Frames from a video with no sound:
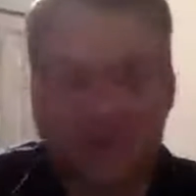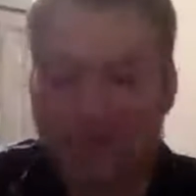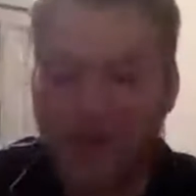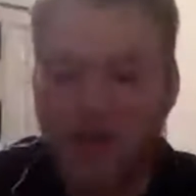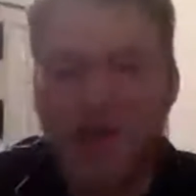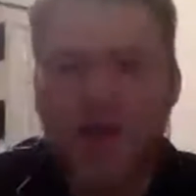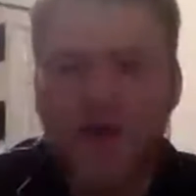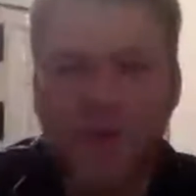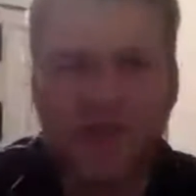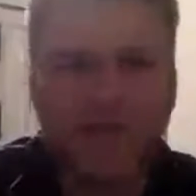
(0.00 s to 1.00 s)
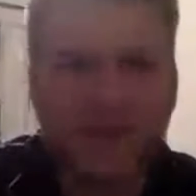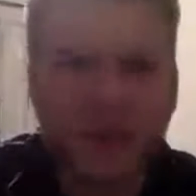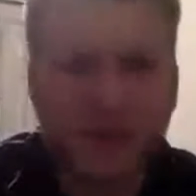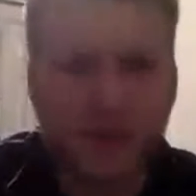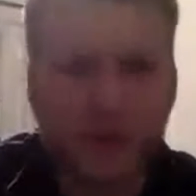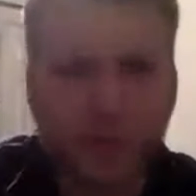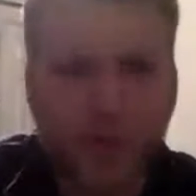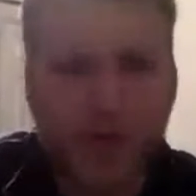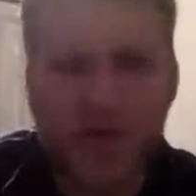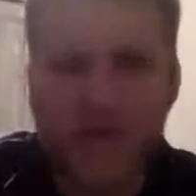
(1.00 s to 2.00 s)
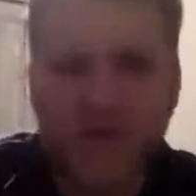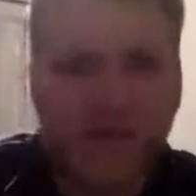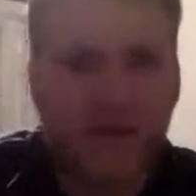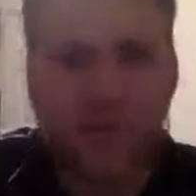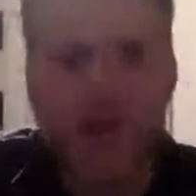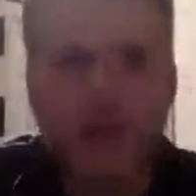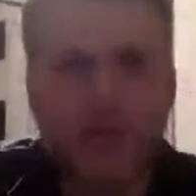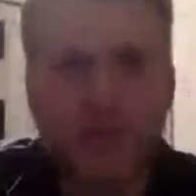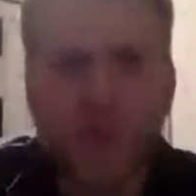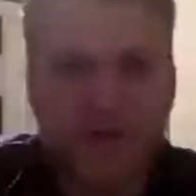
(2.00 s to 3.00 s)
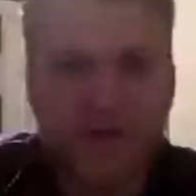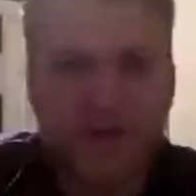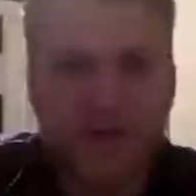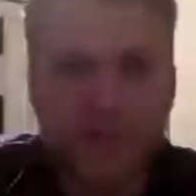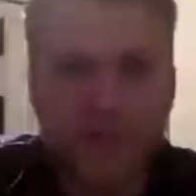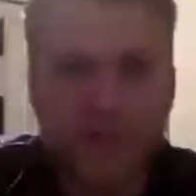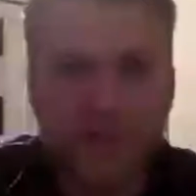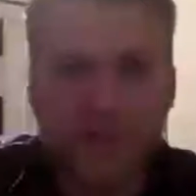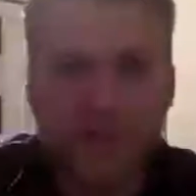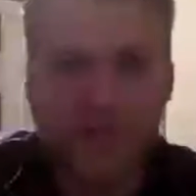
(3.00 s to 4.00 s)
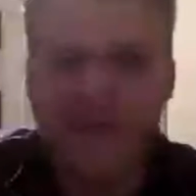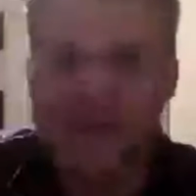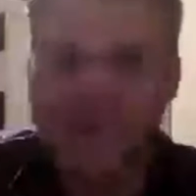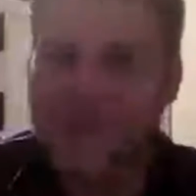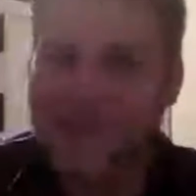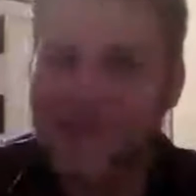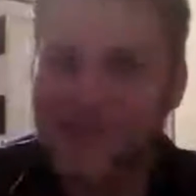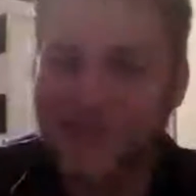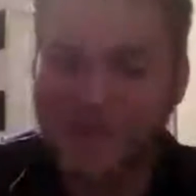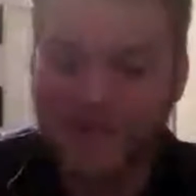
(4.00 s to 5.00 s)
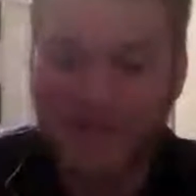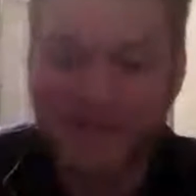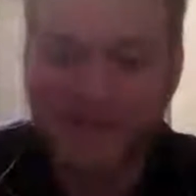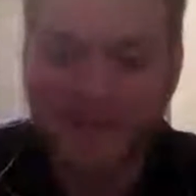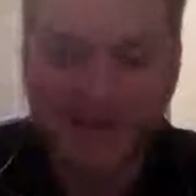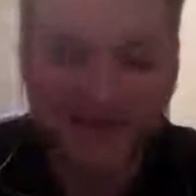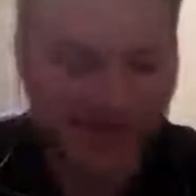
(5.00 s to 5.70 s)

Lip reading: as well. What about that good wood, everybody? Why would you waste good wood? That's what she said.